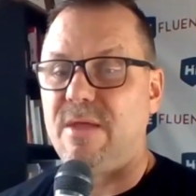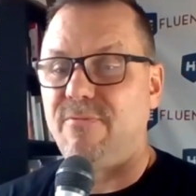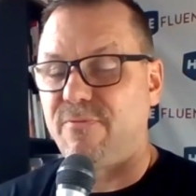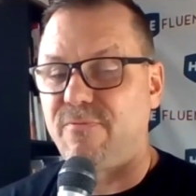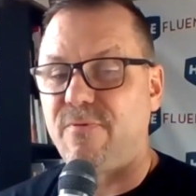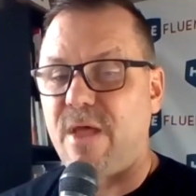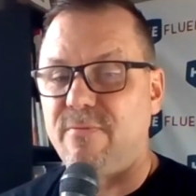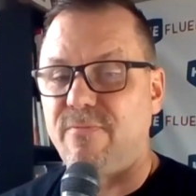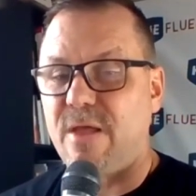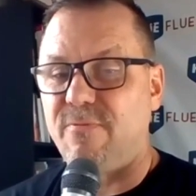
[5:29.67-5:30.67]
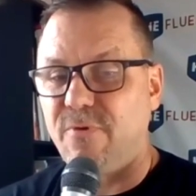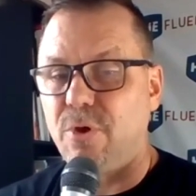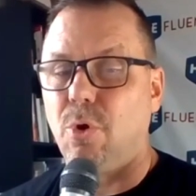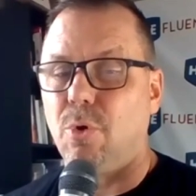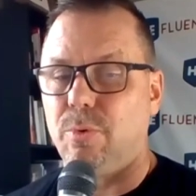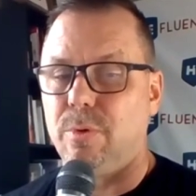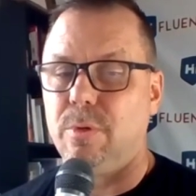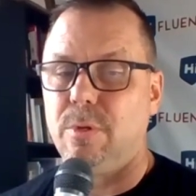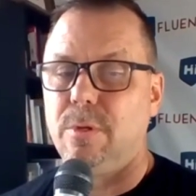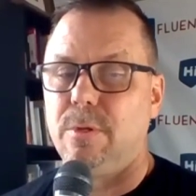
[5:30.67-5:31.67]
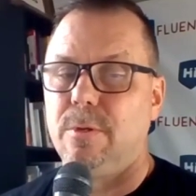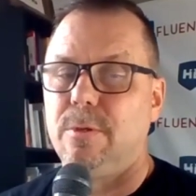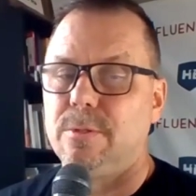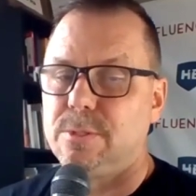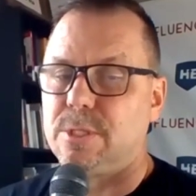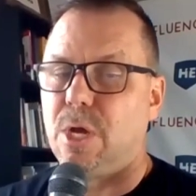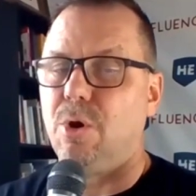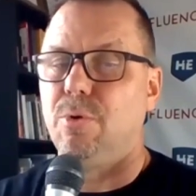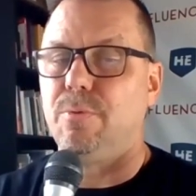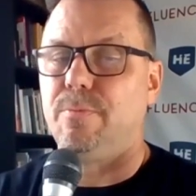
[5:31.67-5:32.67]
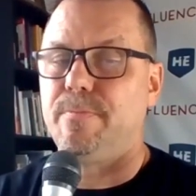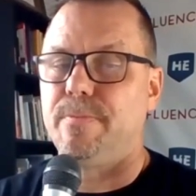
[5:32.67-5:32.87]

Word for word: a, a, a foothold. So,